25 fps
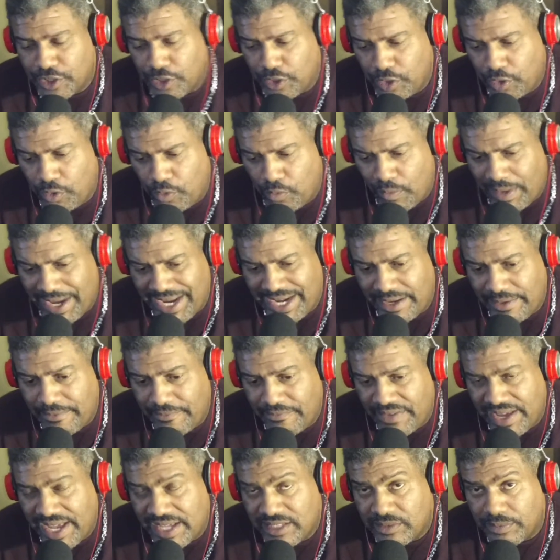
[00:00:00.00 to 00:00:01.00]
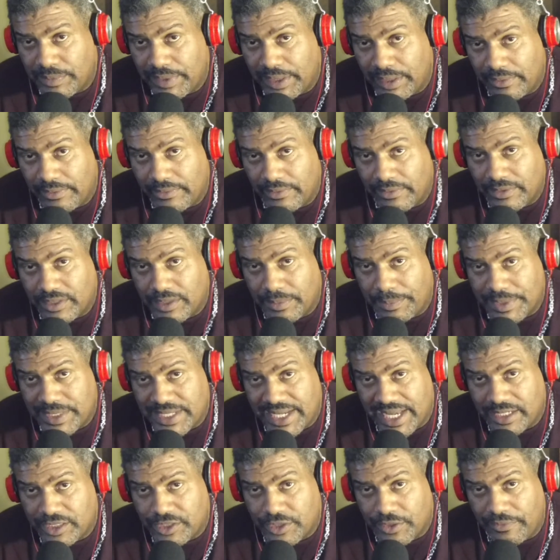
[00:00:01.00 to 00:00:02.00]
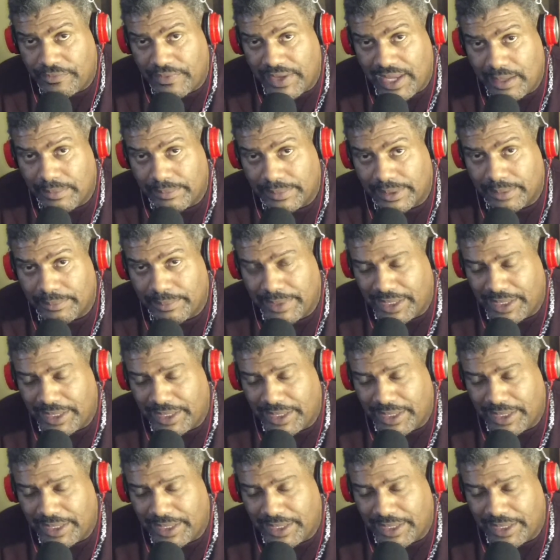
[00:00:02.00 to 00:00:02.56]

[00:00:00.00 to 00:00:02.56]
a great investment to protect your family,